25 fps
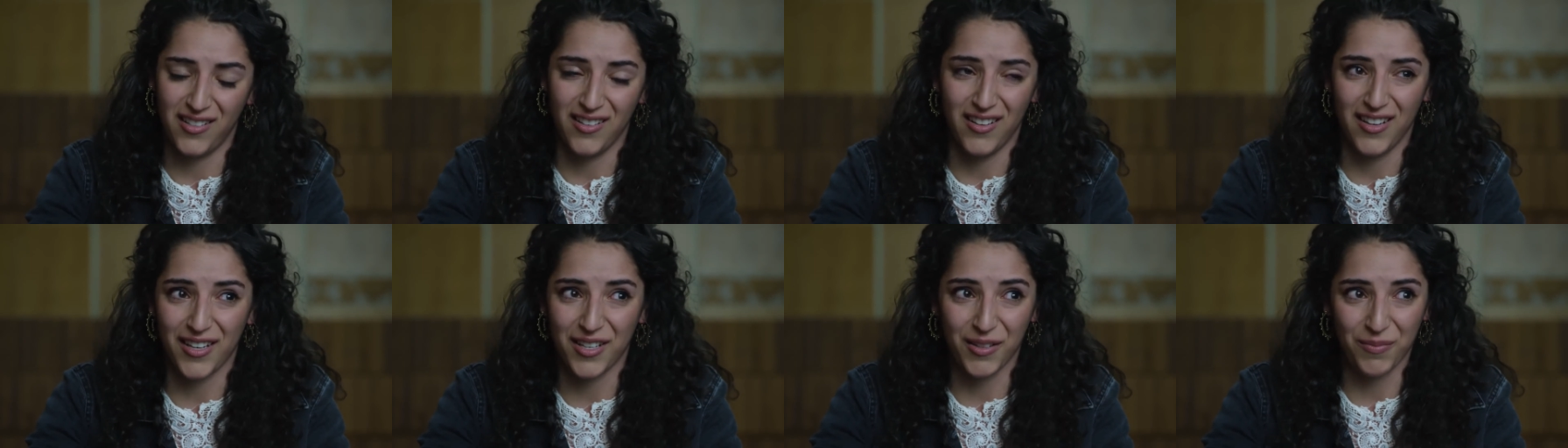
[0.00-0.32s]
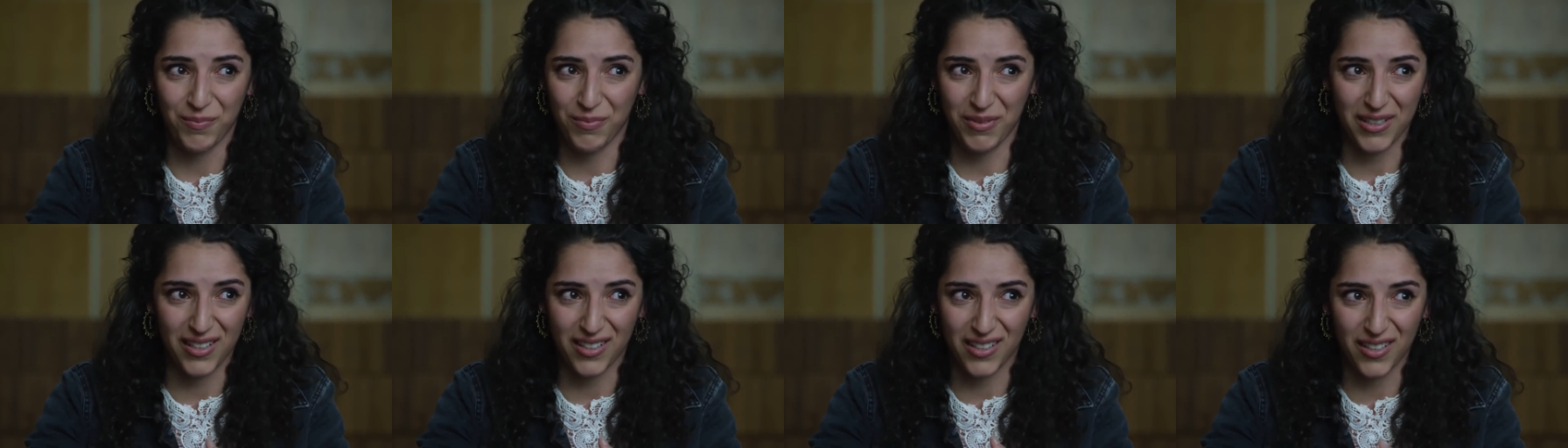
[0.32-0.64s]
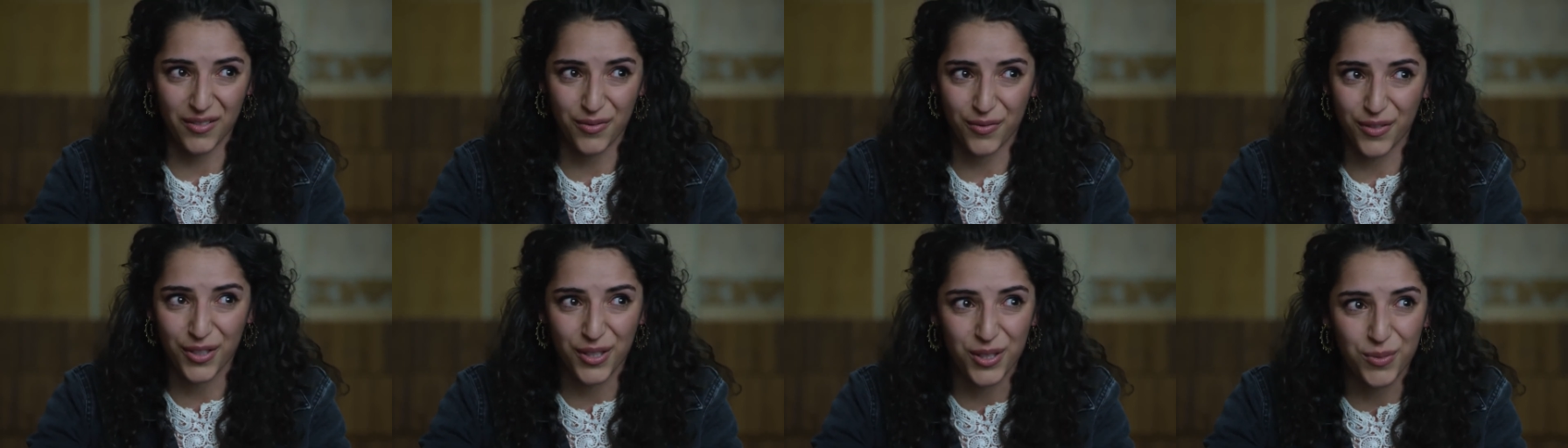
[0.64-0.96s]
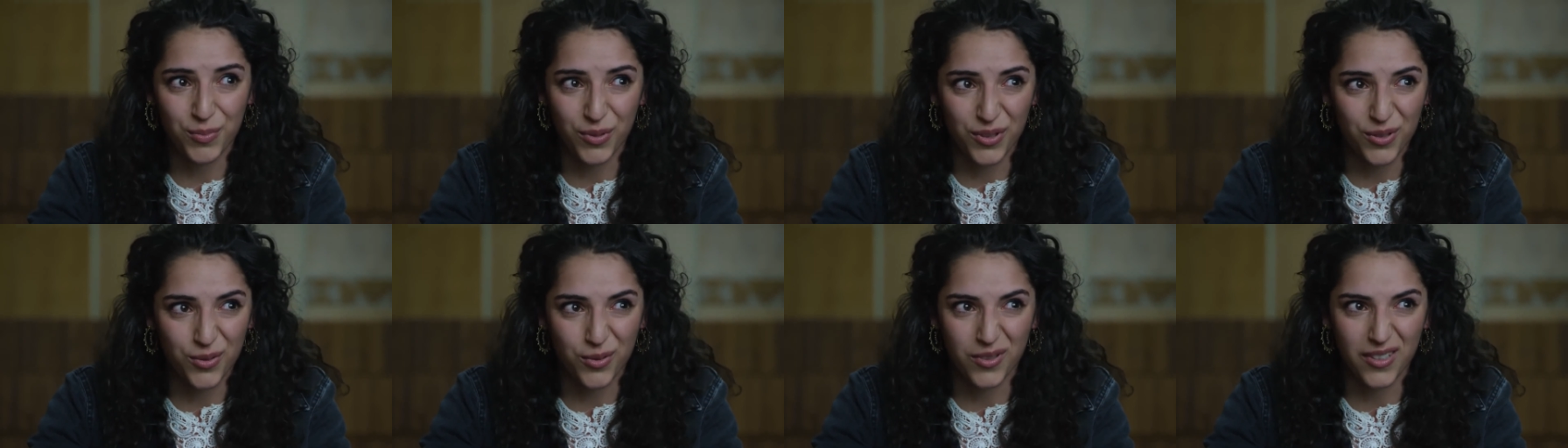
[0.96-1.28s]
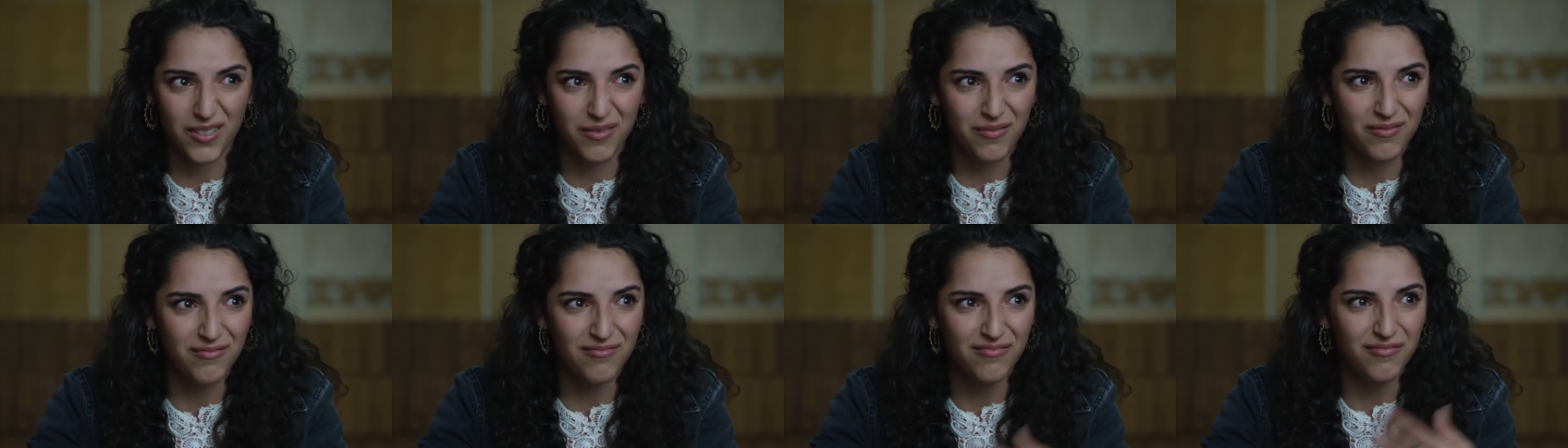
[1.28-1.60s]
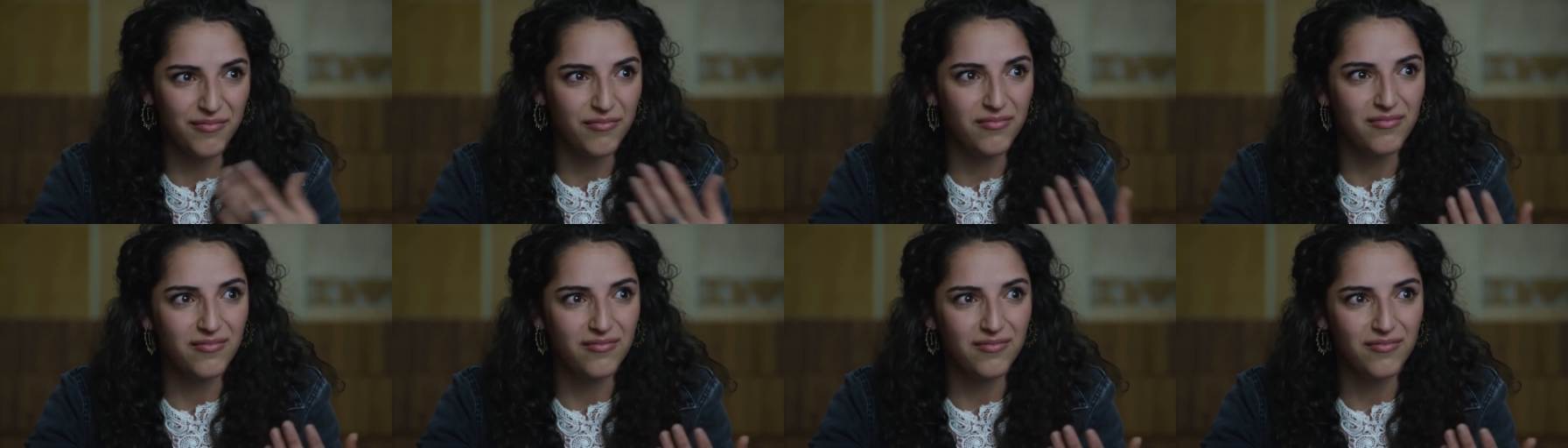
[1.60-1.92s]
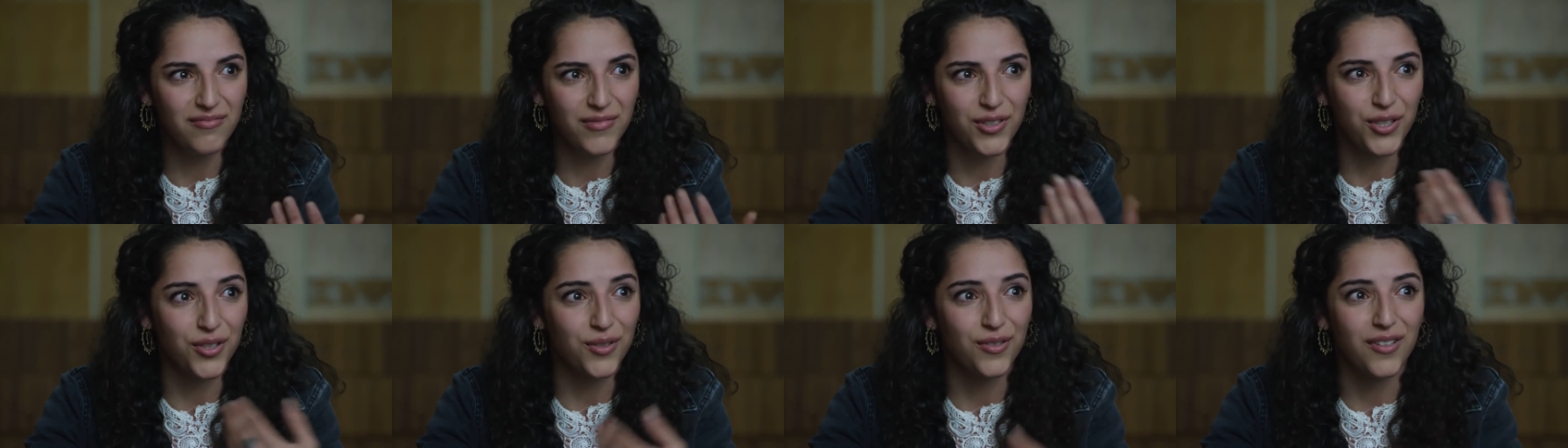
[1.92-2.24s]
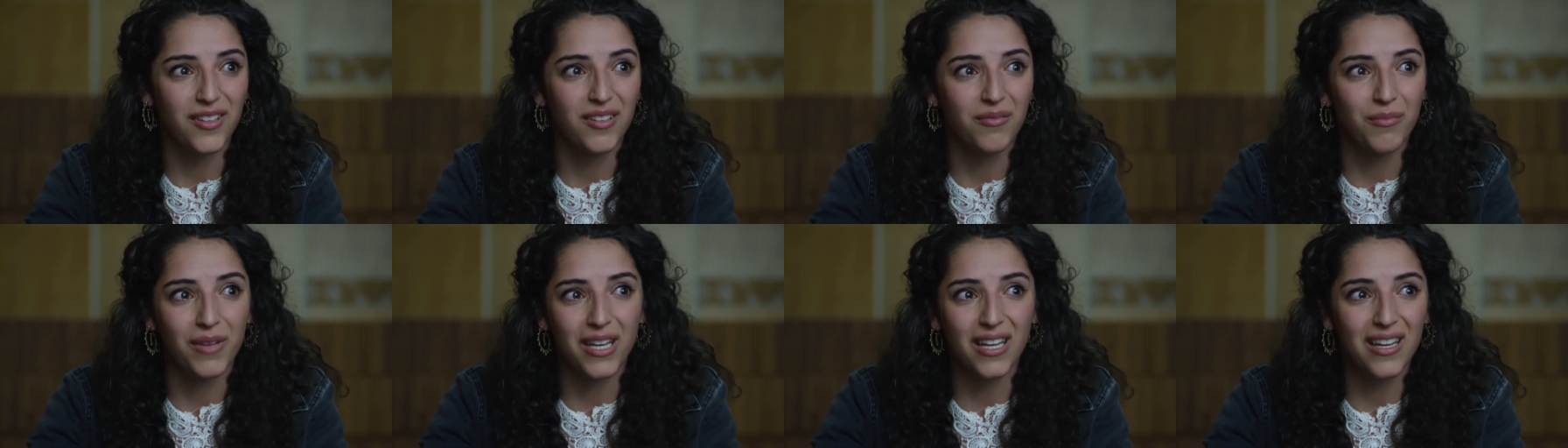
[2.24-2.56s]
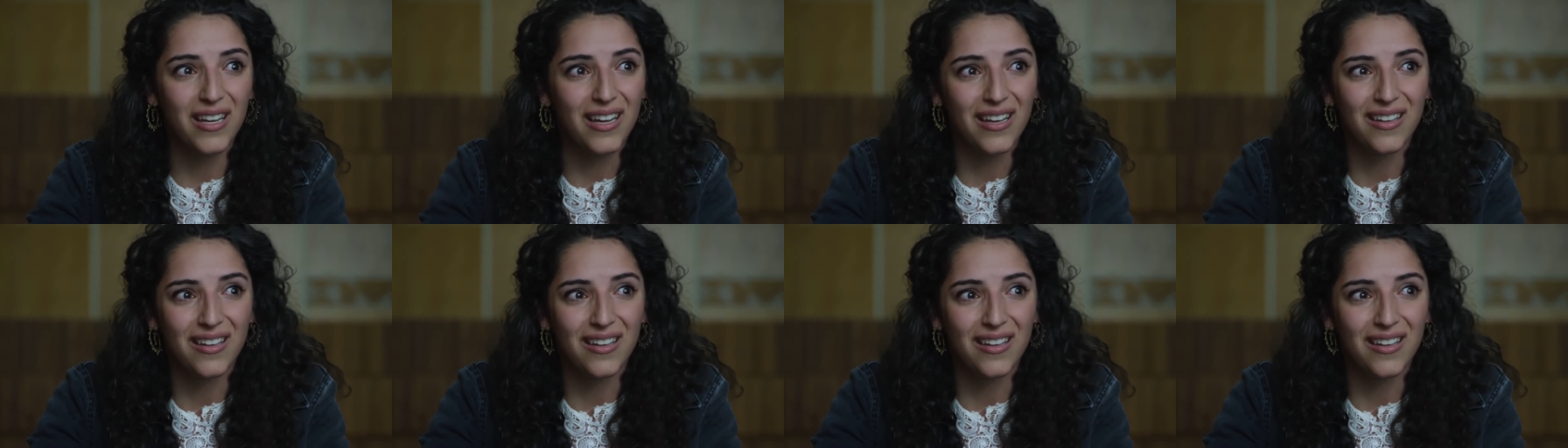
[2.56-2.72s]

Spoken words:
not a big difference between you and me.